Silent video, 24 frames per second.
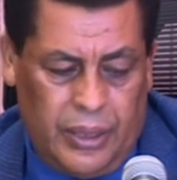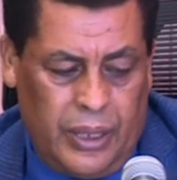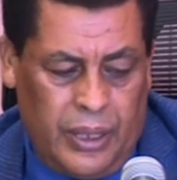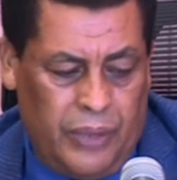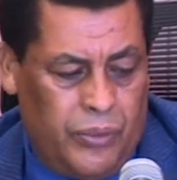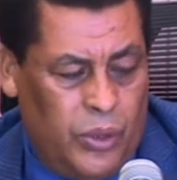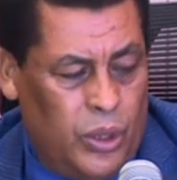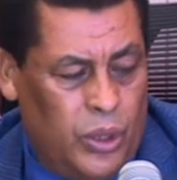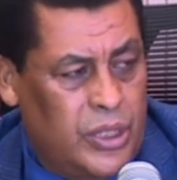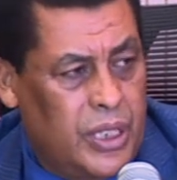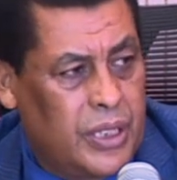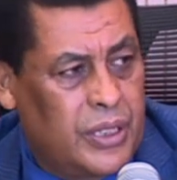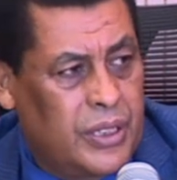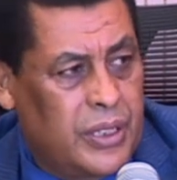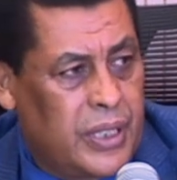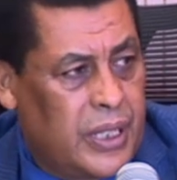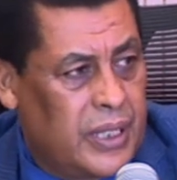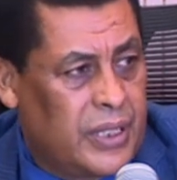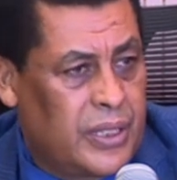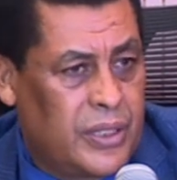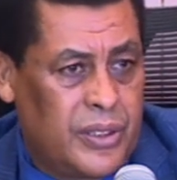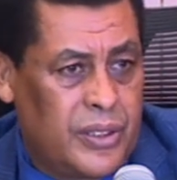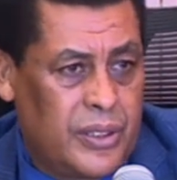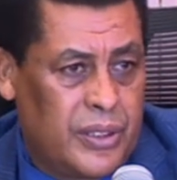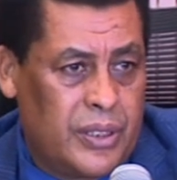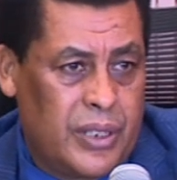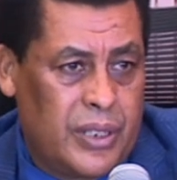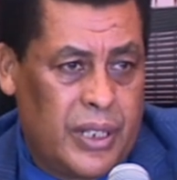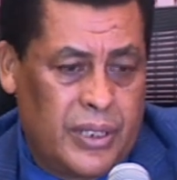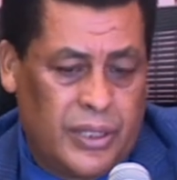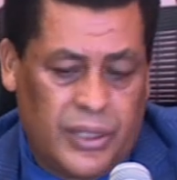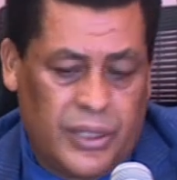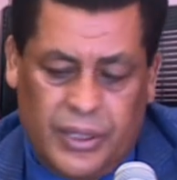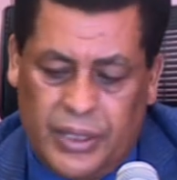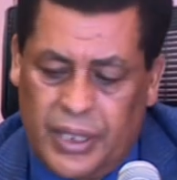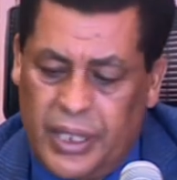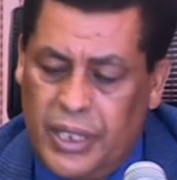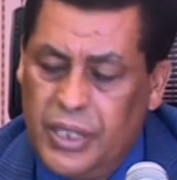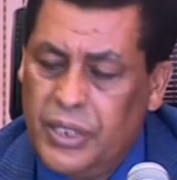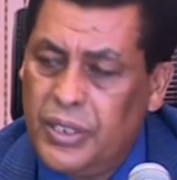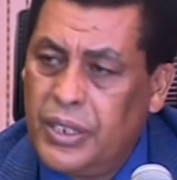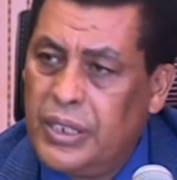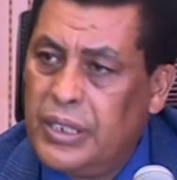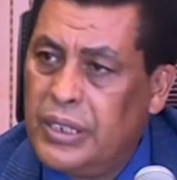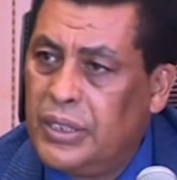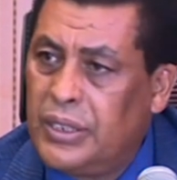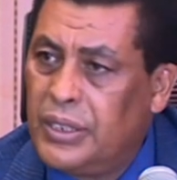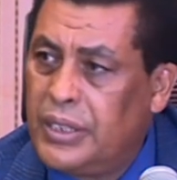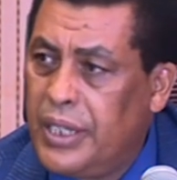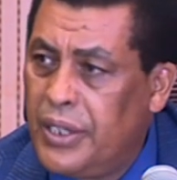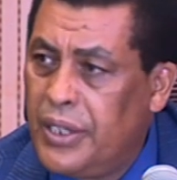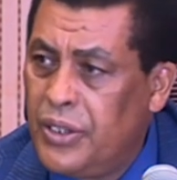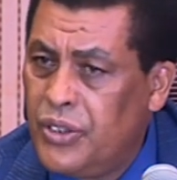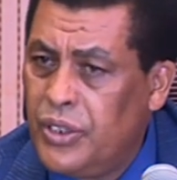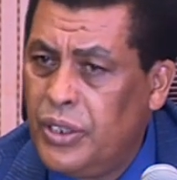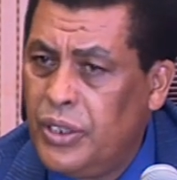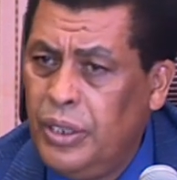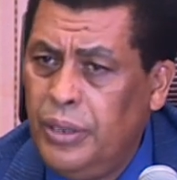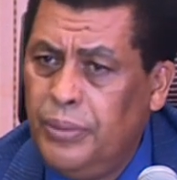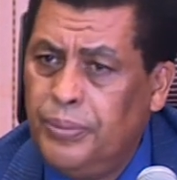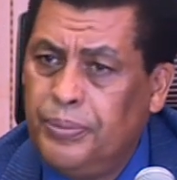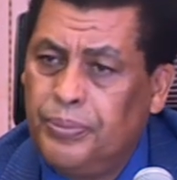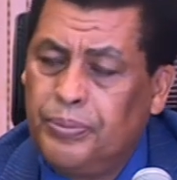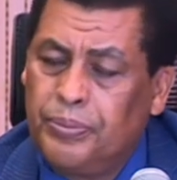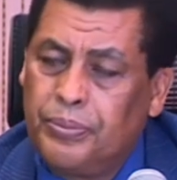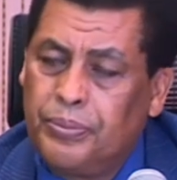The voters' registration is surging.